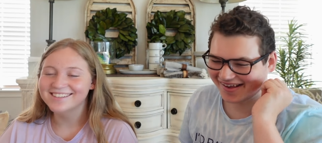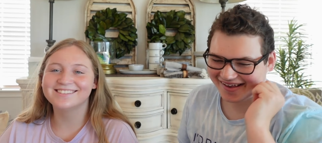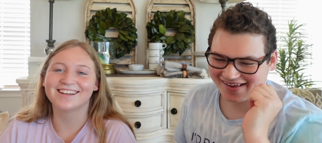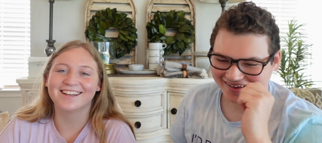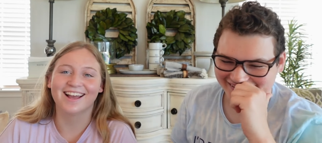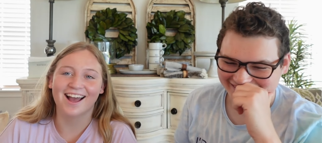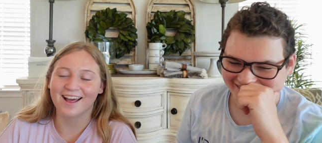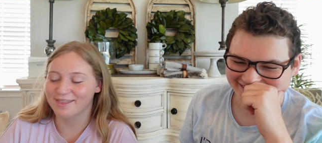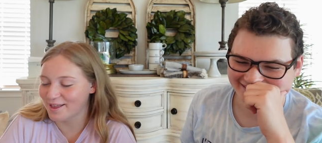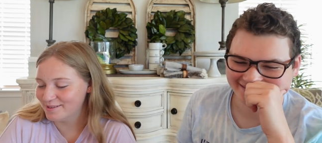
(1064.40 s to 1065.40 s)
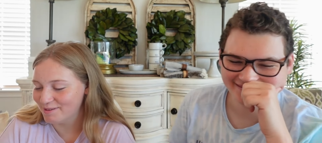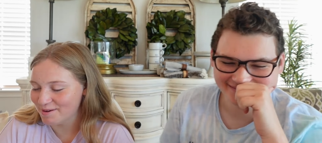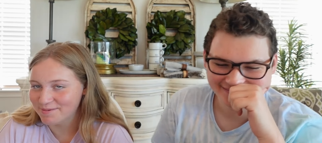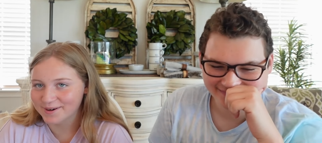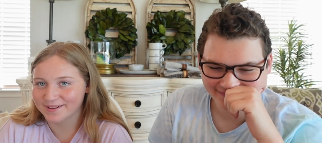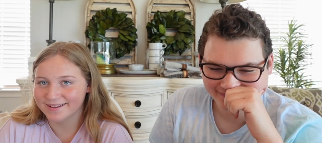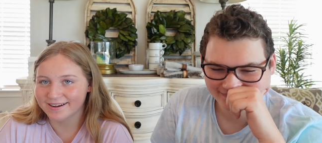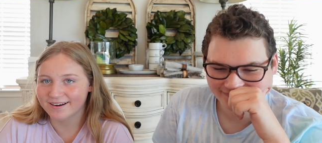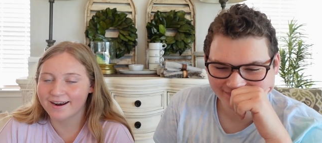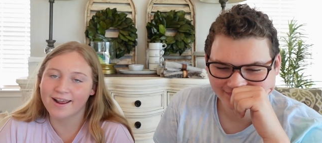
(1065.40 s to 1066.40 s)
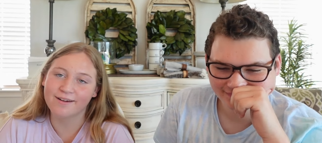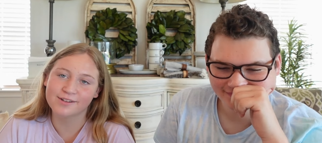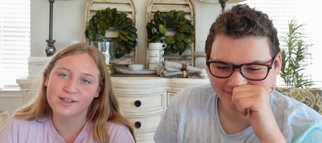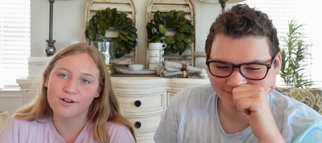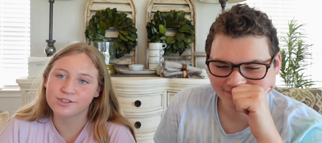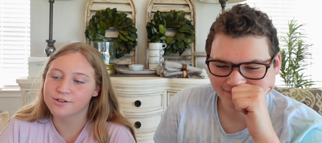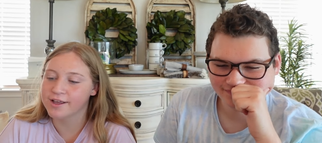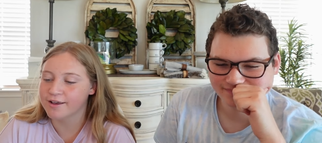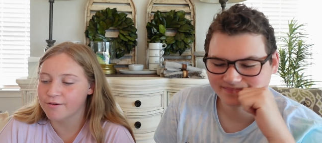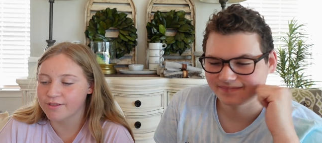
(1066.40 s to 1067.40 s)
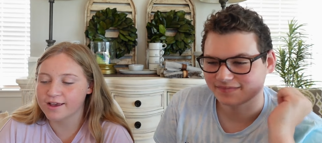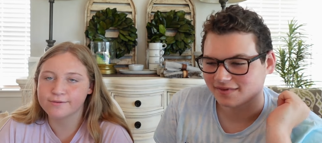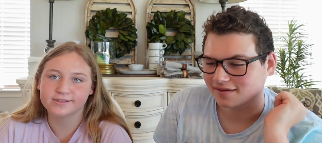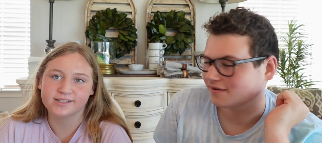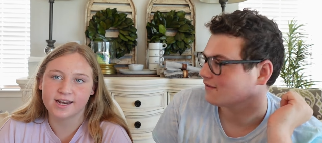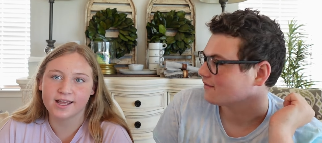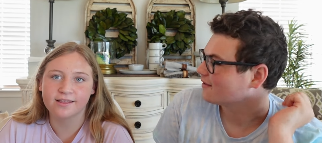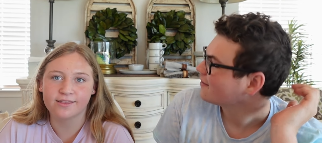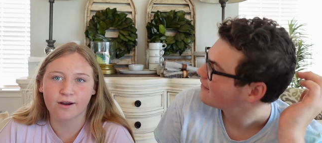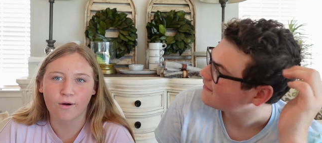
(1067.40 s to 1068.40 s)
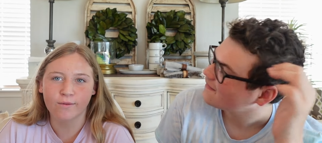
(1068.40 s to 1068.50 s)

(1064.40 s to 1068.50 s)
Speaker 1: so yeah, that's why I put it there. And I was also like, like we said, they're